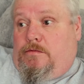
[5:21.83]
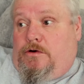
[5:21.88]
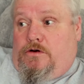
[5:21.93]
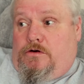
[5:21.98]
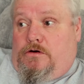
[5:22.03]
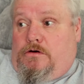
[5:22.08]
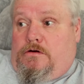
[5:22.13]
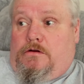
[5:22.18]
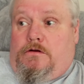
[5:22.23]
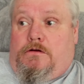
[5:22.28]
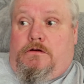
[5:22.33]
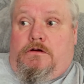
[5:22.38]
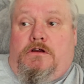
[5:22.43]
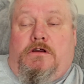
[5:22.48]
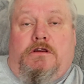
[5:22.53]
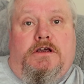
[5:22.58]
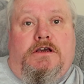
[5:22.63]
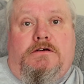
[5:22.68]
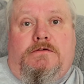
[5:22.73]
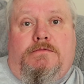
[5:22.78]
we're going to go
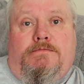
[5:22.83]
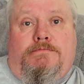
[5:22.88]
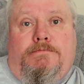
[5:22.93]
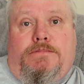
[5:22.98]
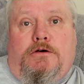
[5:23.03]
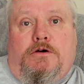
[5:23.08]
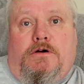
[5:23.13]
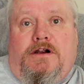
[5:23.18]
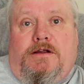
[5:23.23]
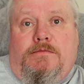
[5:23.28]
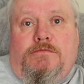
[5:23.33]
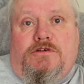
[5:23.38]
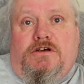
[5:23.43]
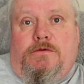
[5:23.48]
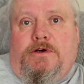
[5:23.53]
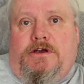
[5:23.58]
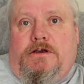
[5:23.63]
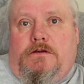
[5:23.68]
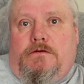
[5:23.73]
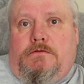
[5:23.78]
look at these programmes
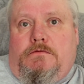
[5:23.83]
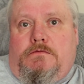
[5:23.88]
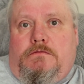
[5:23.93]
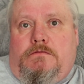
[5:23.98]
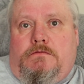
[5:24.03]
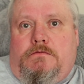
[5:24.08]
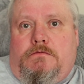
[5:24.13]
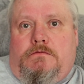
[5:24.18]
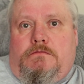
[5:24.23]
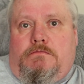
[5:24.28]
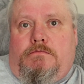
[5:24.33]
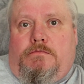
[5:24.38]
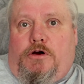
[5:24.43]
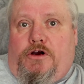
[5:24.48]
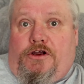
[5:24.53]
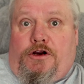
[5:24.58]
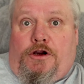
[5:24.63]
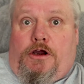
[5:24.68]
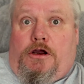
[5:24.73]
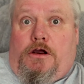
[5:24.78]
that we can
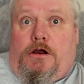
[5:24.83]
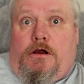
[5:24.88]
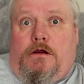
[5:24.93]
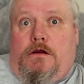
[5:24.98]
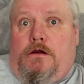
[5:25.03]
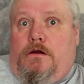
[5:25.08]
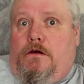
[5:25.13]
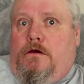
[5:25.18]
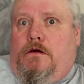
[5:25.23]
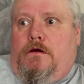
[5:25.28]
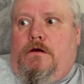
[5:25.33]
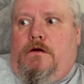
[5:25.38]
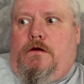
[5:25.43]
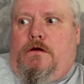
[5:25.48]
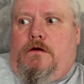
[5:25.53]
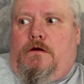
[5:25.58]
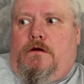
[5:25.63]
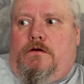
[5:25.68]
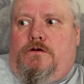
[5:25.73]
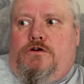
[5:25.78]
put in our
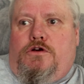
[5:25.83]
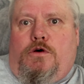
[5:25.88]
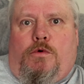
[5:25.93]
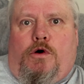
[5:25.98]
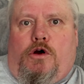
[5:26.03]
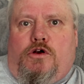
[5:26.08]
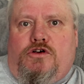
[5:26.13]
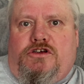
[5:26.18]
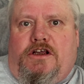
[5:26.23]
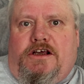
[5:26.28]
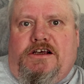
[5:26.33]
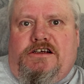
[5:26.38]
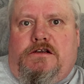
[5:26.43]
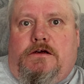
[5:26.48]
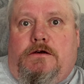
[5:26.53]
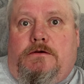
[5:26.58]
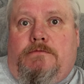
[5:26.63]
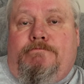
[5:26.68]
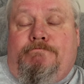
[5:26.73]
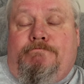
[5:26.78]
to-watch list.